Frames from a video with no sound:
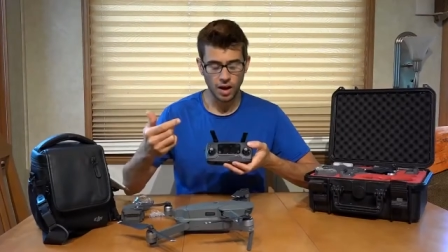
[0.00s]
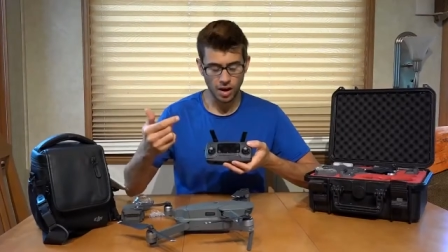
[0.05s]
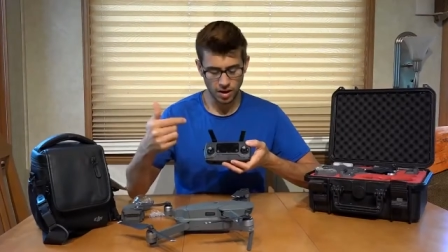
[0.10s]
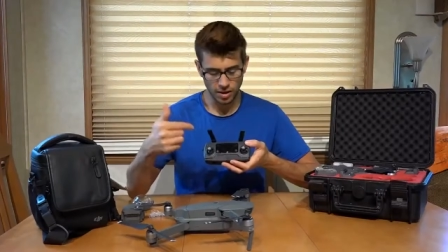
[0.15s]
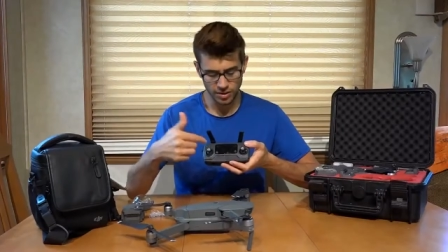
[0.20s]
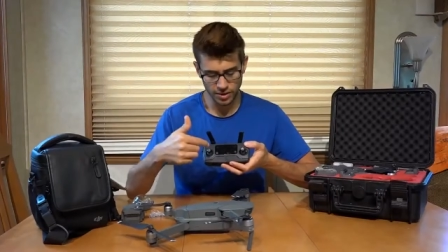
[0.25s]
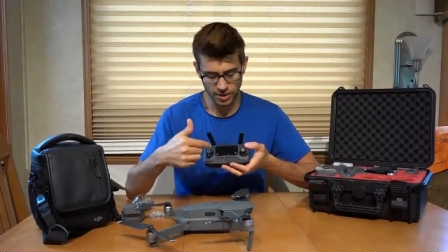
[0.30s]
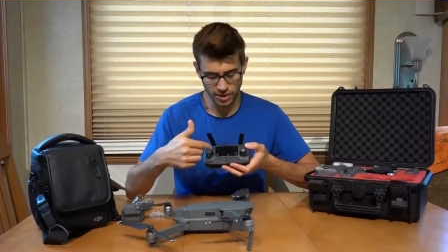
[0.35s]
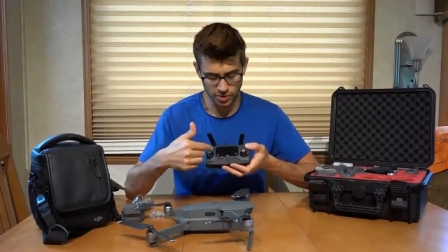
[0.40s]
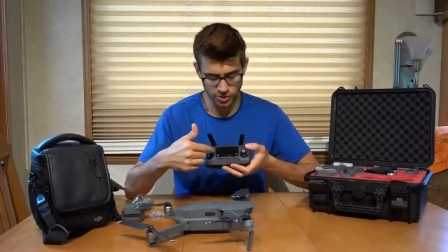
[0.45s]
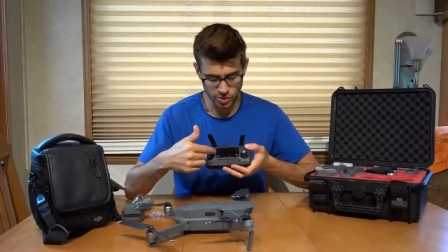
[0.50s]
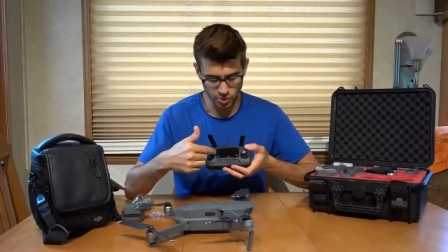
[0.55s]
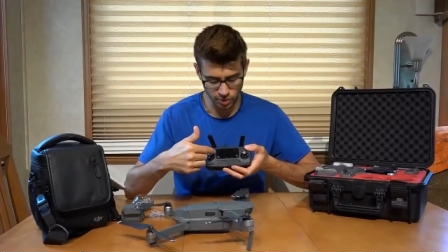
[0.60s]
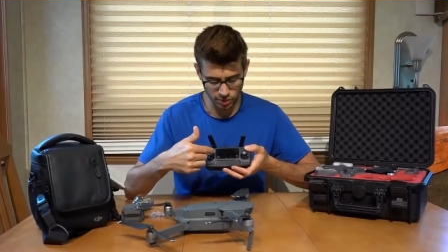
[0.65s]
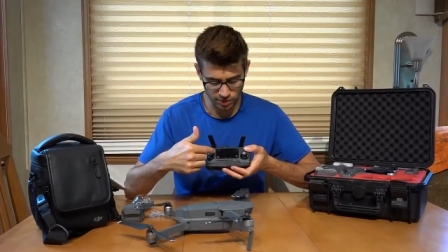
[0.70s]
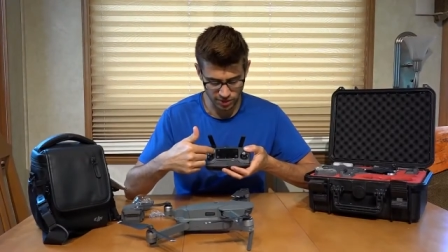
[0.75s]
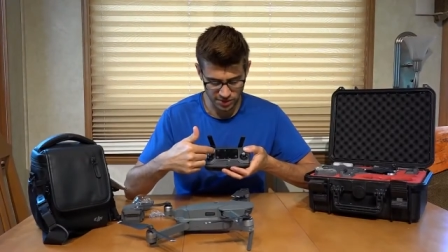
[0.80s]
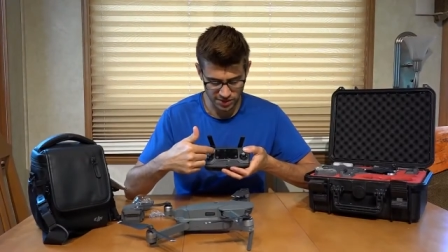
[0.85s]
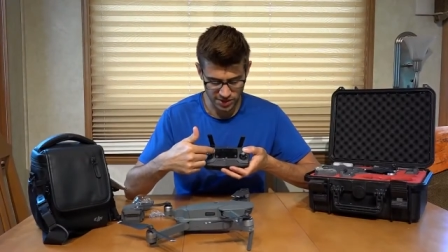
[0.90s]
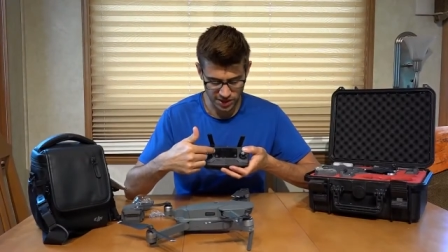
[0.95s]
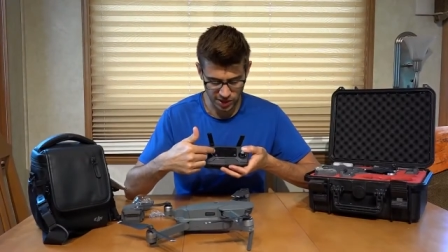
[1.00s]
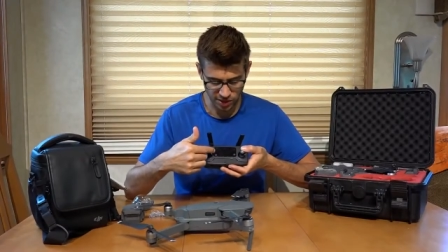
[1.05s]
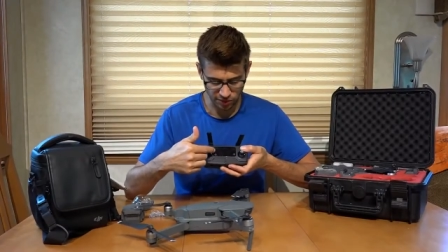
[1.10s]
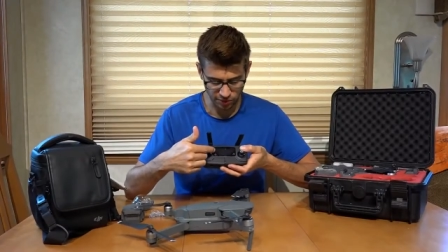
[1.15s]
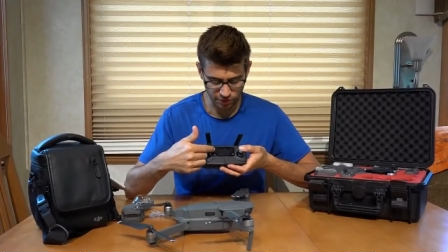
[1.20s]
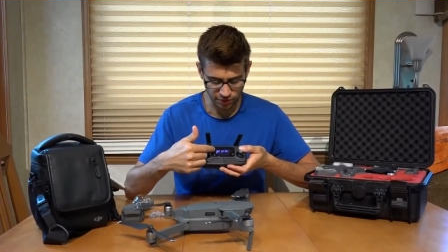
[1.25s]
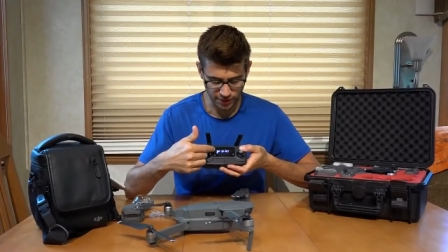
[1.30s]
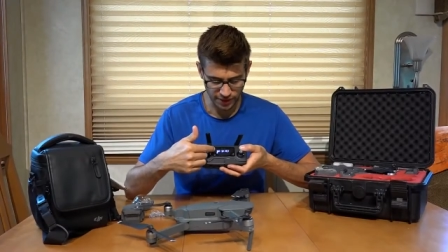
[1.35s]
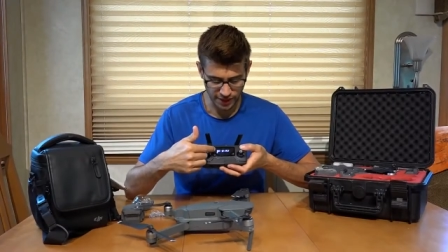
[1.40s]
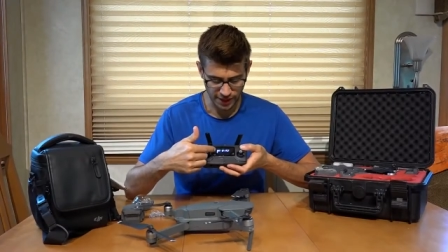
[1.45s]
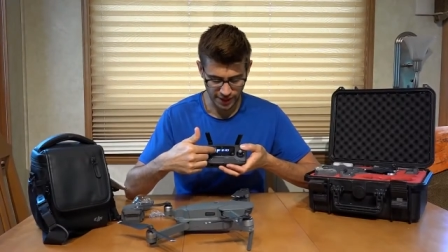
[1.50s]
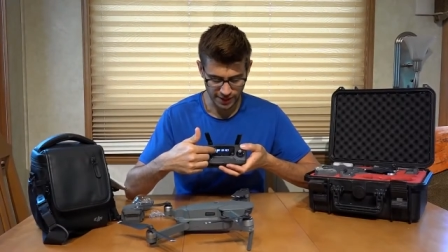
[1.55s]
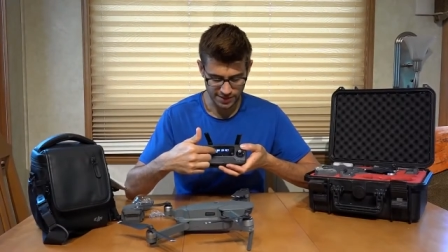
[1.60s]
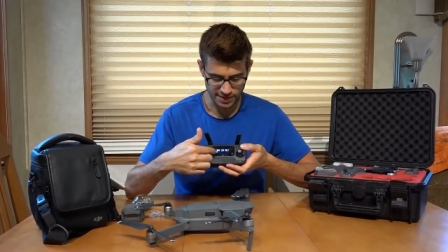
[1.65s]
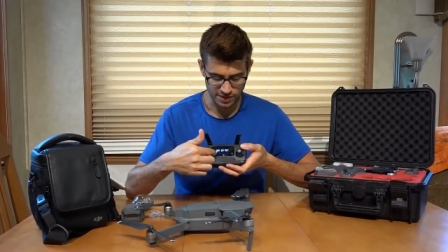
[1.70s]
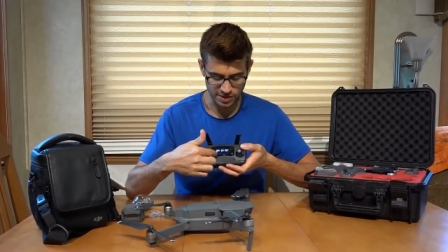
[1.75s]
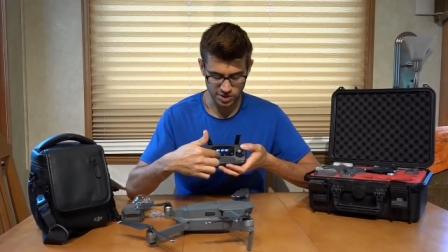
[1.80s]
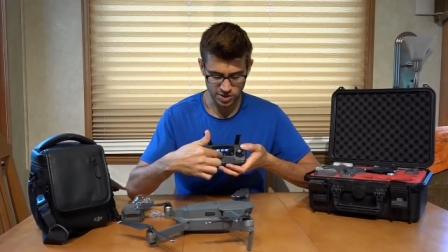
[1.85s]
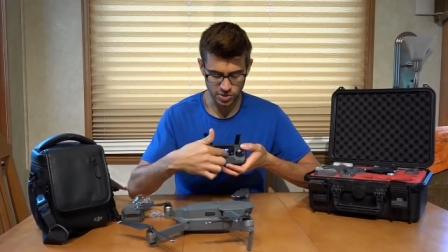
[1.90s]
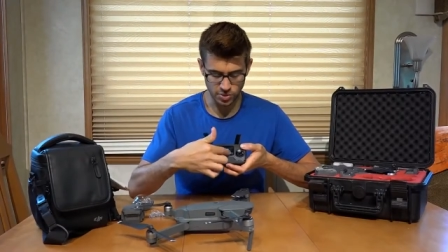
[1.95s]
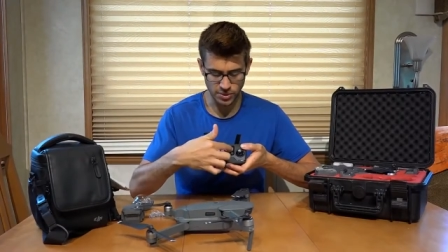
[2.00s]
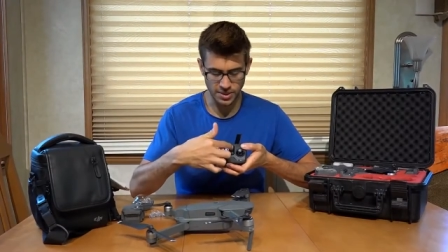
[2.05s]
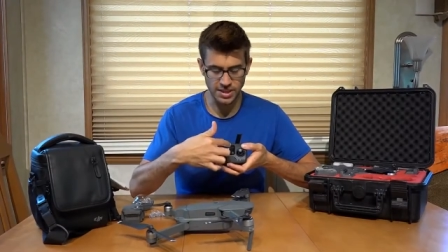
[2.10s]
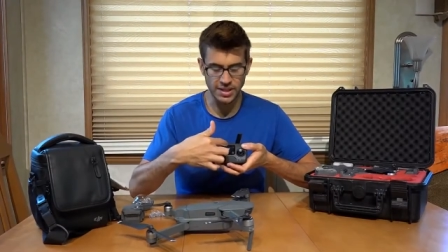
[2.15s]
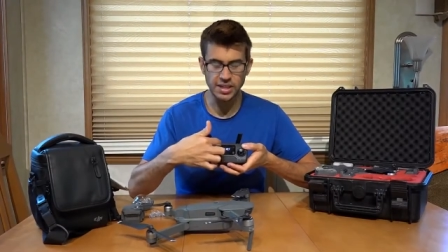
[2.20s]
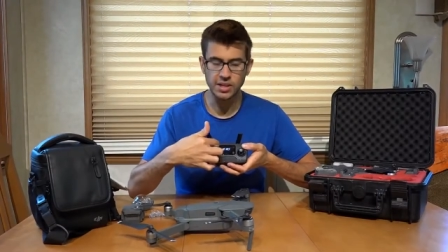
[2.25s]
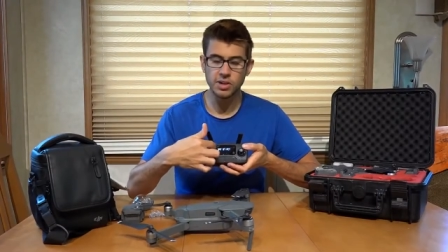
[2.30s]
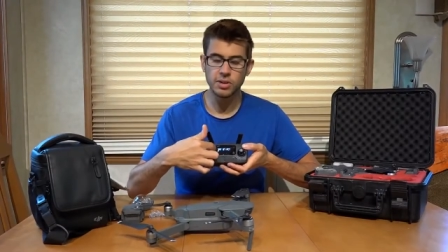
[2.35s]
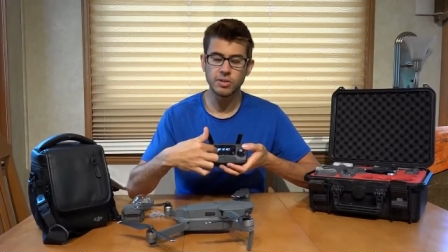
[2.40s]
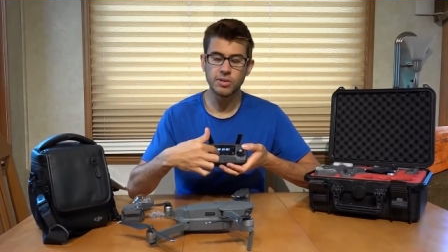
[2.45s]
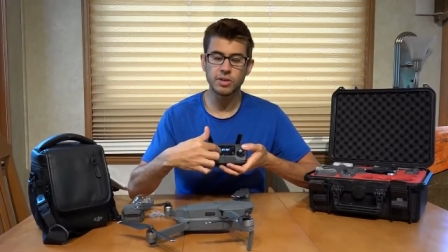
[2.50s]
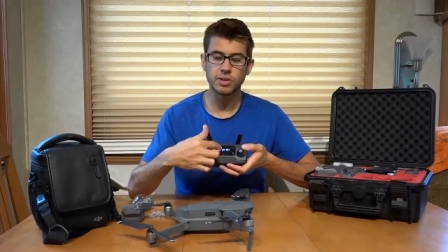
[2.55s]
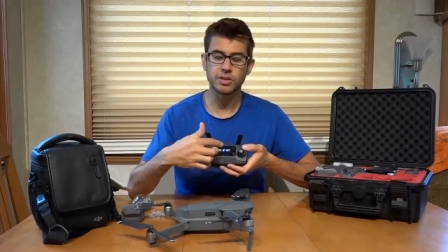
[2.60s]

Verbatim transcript: On the controller itself, it has a screen here